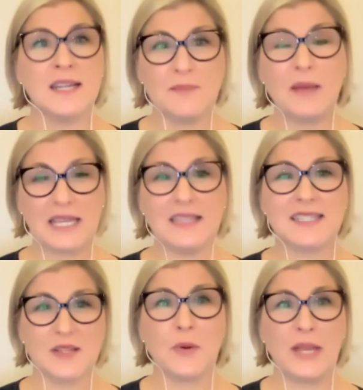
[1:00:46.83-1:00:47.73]
making the
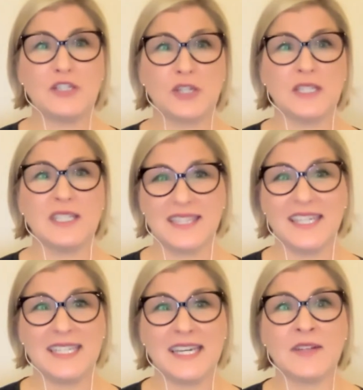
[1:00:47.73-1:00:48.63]
snow angel in
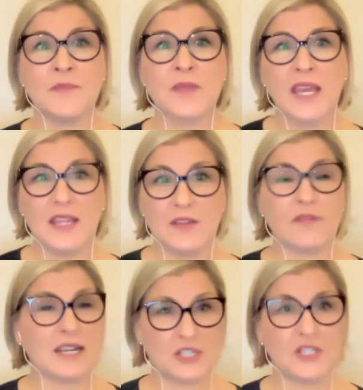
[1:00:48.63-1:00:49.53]
the
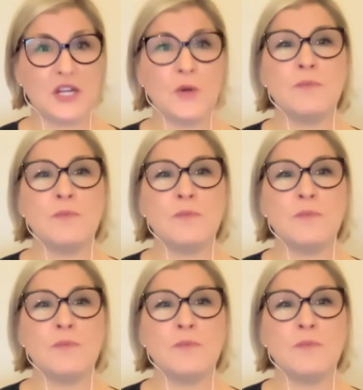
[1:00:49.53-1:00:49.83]
fresh snow,